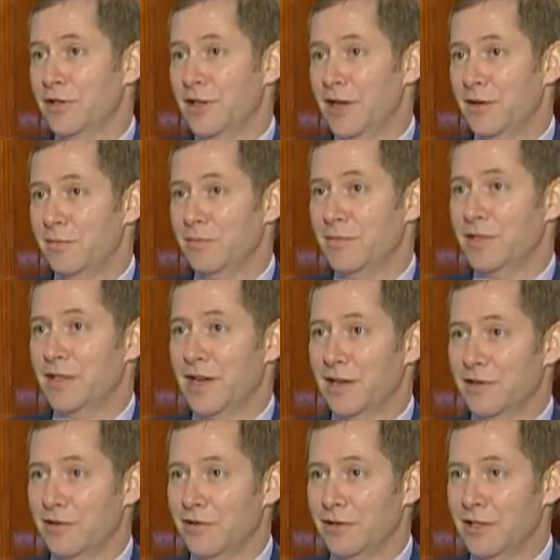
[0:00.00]
same
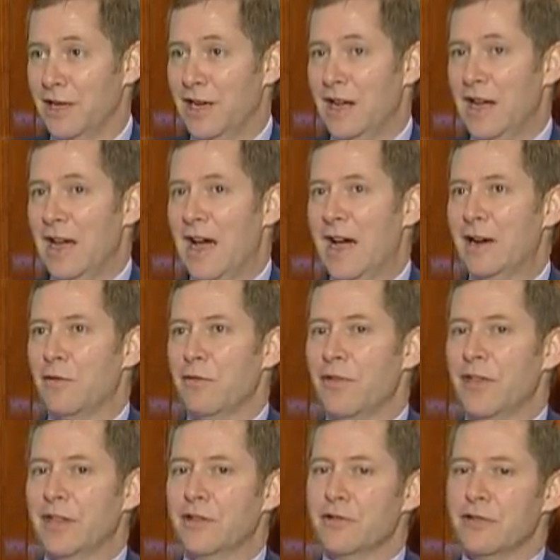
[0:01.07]
sectors. I don't
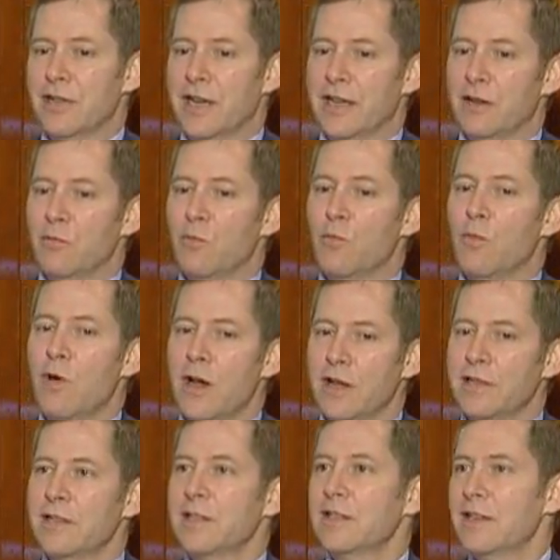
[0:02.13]
think there's any
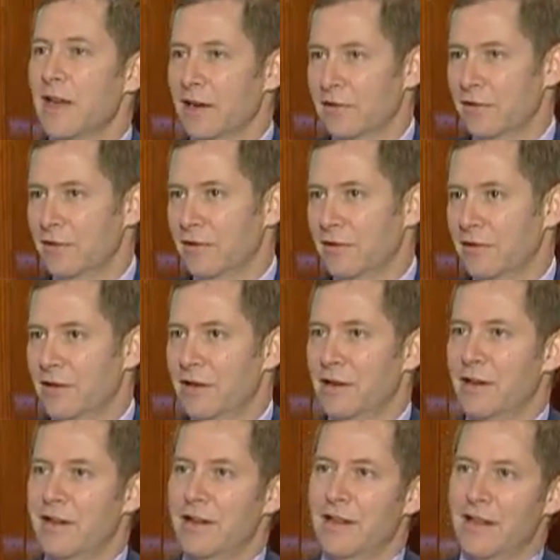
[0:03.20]
one sector
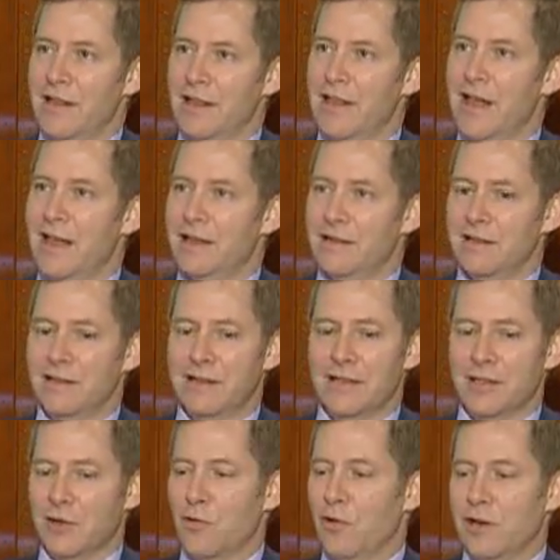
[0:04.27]
that
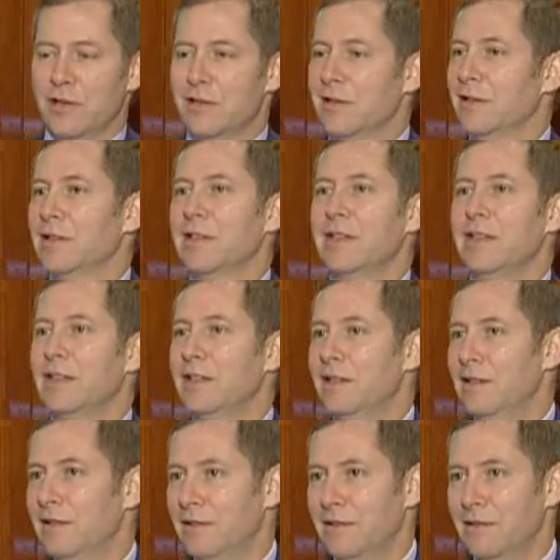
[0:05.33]
is going to
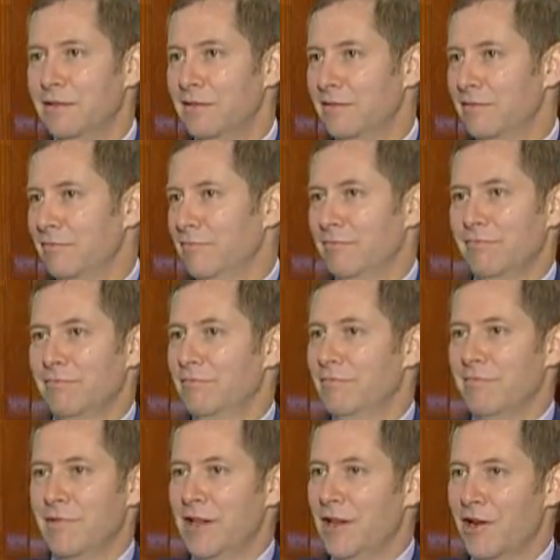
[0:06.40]
lead
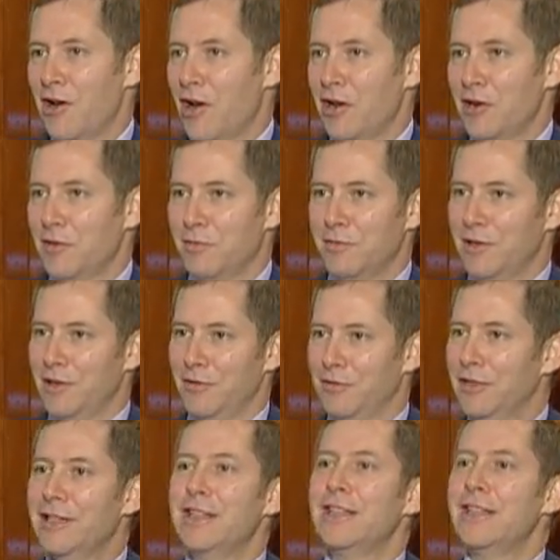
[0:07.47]
the
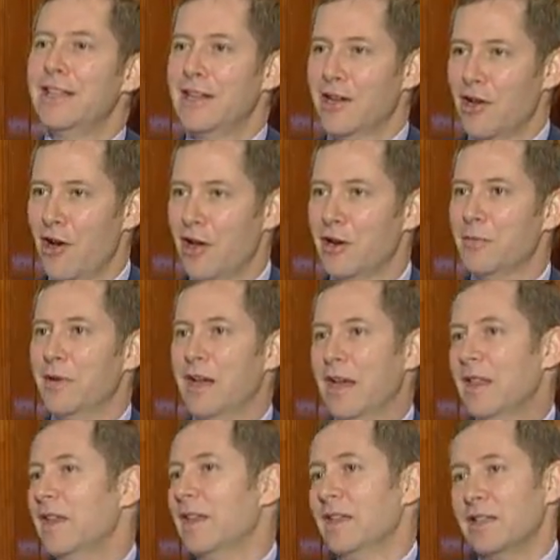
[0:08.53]
economy.
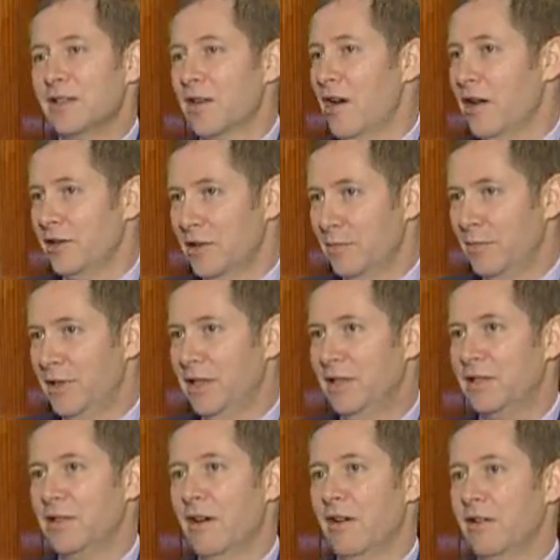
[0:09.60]
I think it's got to be
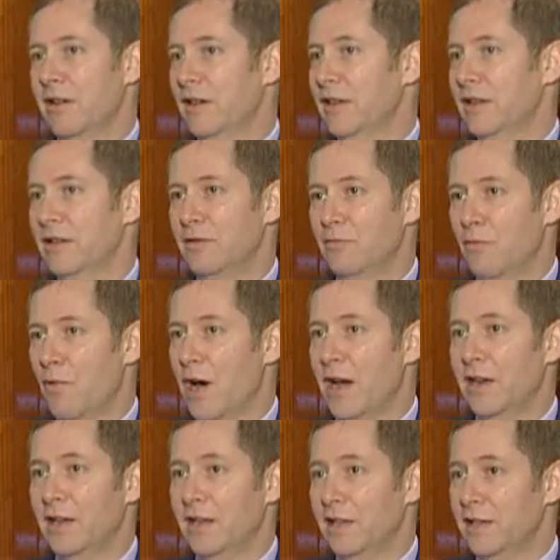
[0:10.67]
targeted
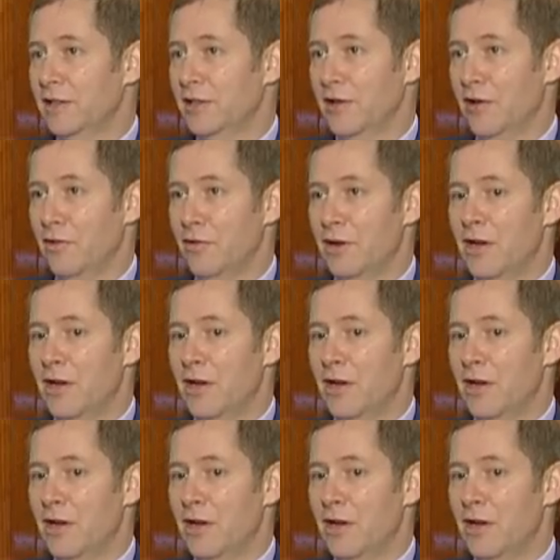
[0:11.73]
widely. So